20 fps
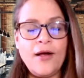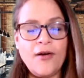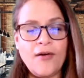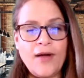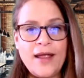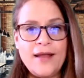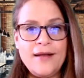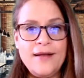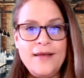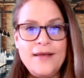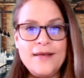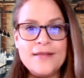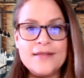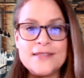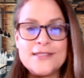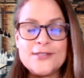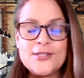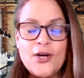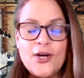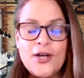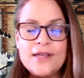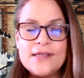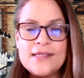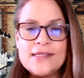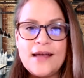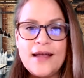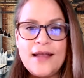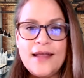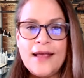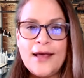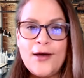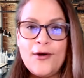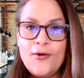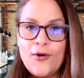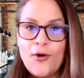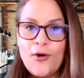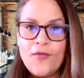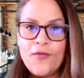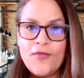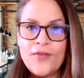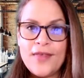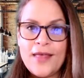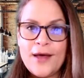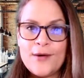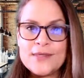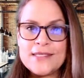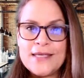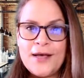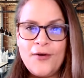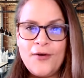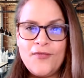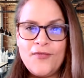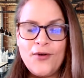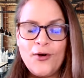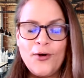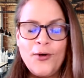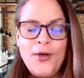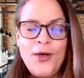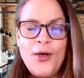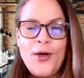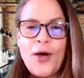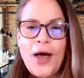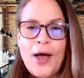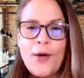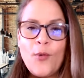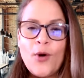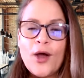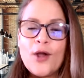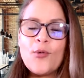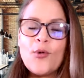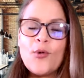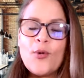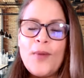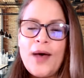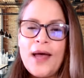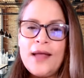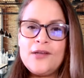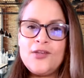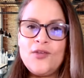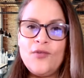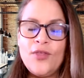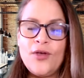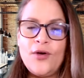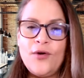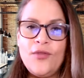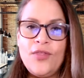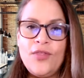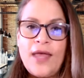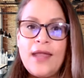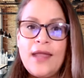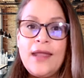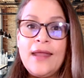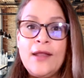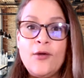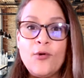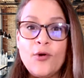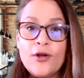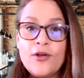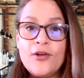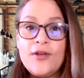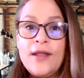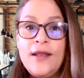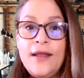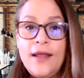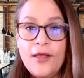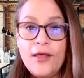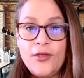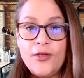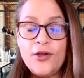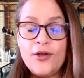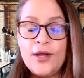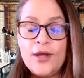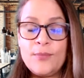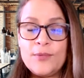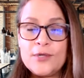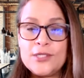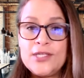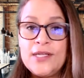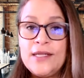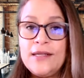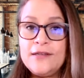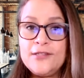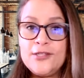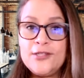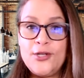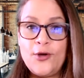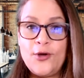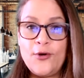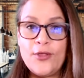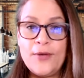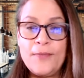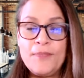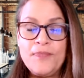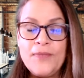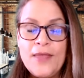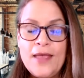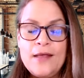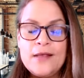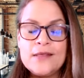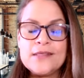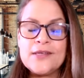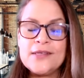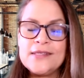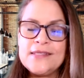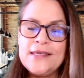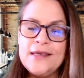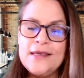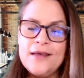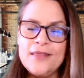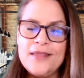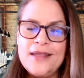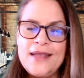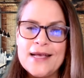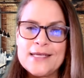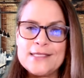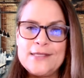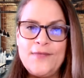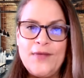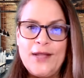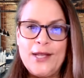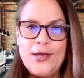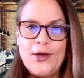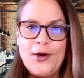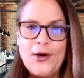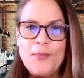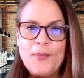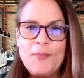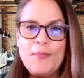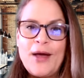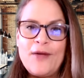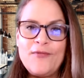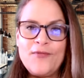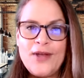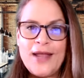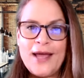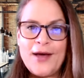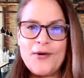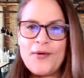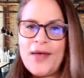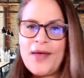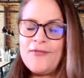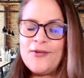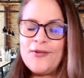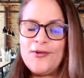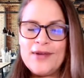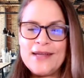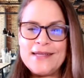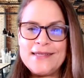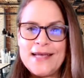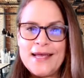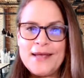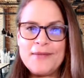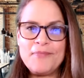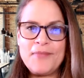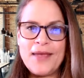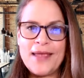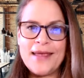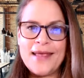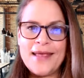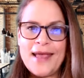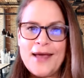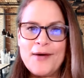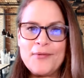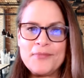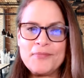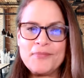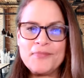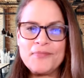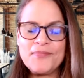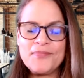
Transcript: All right, this is Tanya signing out. Hopefully that was helpful. I want to remind you, though, that in order to nail your numbers, you need to know them. So I'll see you on the next video. Bye for now. Have a great day. Make it count.